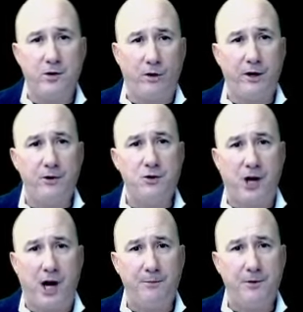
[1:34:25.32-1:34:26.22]
new
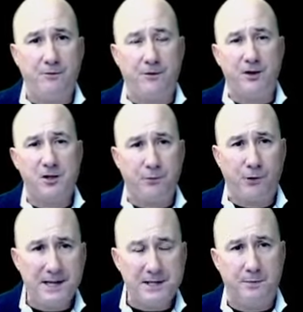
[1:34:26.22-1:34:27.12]
job? There's a
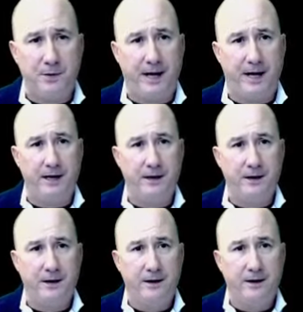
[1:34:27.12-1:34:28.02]
price to pay.
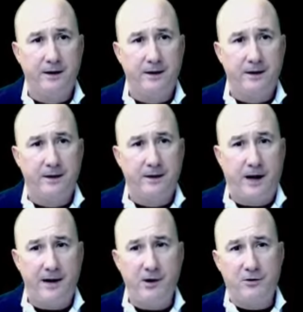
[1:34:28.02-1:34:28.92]

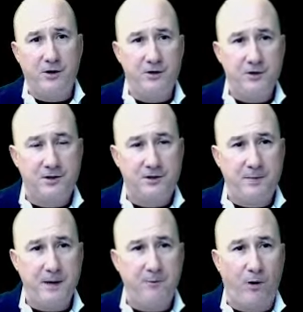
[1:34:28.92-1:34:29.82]
I know there's
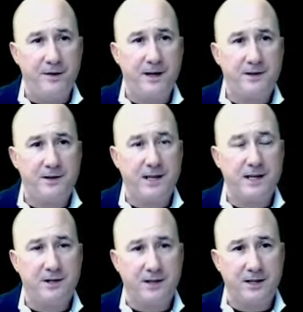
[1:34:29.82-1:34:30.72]
people on
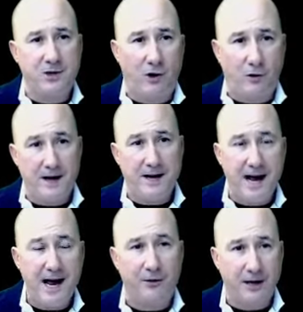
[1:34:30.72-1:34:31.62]
this call right
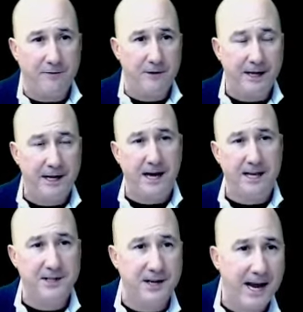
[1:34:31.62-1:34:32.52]
now that I recognize
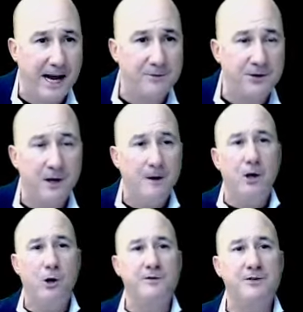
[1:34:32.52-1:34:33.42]
the names
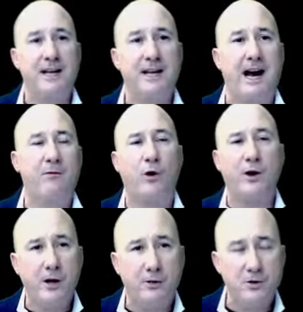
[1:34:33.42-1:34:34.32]
who have said, I want
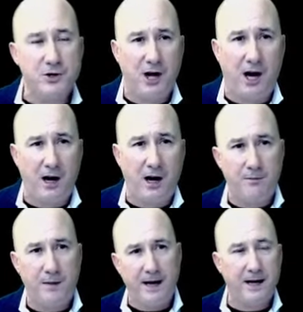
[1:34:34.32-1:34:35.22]
another job,
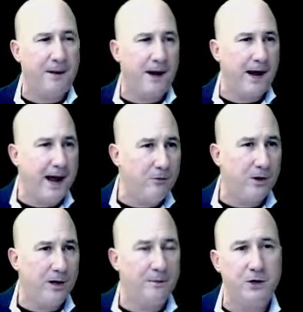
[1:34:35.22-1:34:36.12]
man. I hate what
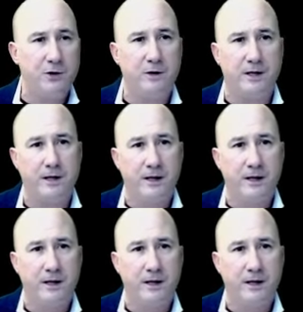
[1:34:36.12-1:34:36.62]
I'm doing.